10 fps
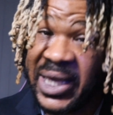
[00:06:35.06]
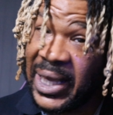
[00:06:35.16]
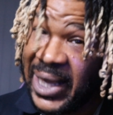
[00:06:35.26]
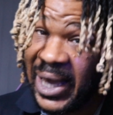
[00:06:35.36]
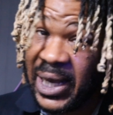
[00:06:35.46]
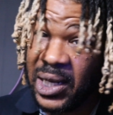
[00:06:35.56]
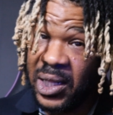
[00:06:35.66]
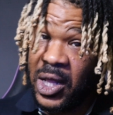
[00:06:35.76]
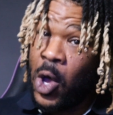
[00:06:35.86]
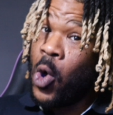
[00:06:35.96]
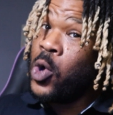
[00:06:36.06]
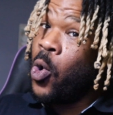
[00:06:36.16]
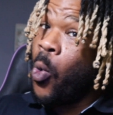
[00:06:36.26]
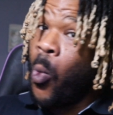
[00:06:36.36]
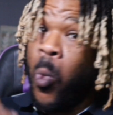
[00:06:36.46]
get
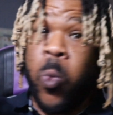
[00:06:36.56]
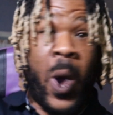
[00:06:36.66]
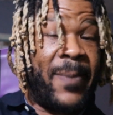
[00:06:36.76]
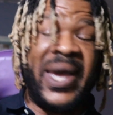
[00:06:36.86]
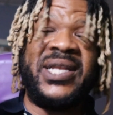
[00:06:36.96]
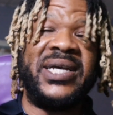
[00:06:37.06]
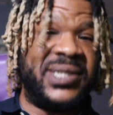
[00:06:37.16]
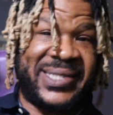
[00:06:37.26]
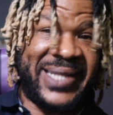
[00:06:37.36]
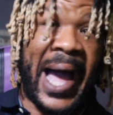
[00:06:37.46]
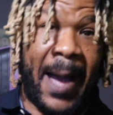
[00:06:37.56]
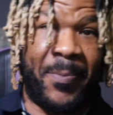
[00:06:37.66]
way. It doesn't stop.